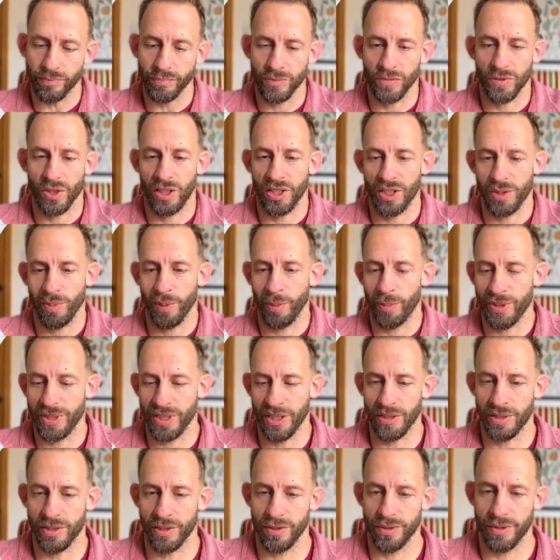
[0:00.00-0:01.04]
Can't spell
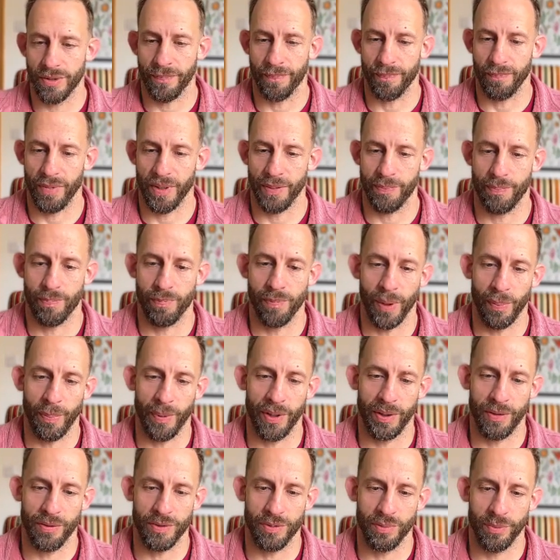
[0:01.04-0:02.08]
potatoes. My
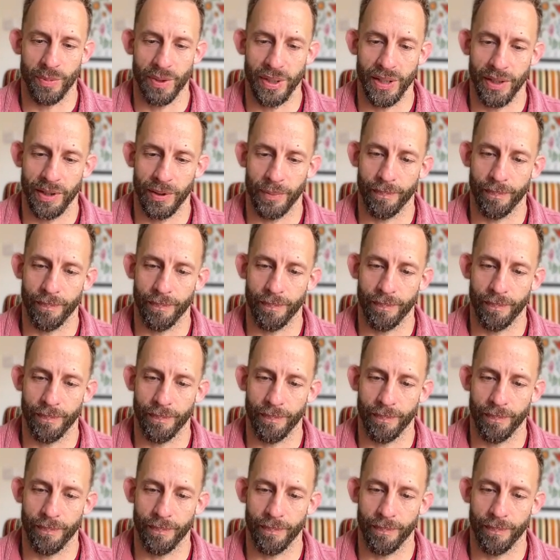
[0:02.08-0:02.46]
parents would be